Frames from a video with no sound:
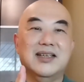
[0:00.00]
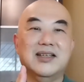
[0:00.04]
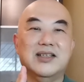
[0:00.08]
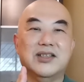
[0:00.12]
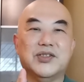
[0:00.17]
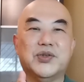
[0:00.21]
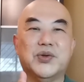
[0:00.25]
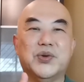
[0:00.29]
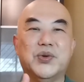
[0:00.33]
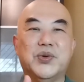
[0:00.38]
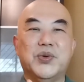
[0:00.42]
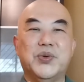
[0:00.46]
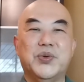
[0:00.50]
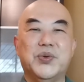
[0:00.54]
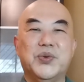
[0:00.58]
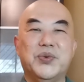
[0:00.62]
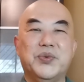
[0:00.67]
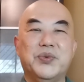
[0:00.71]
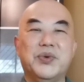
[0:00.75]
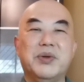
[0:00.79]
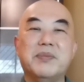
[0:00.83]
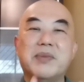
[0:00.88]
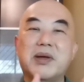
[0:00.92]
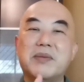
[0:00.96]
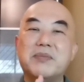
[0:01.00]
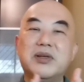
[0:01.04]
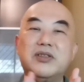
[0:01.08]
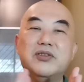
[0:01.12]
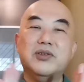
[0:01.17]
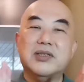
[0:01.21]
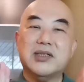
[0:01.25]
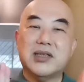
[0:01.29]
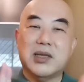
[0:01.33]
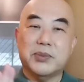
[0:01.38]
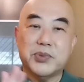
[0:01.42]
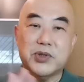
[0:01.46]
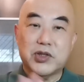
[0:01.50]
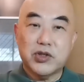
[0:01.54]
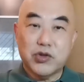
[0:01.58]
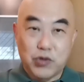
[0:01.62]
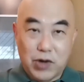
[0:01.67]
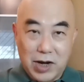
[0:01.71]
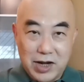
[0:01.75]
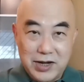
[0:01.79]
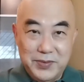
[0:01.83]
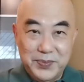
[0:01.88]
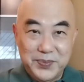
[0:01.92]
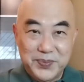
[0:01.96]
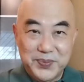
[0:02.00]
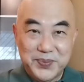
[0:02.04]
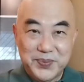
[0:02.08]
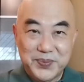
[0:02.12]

So remember to subscribe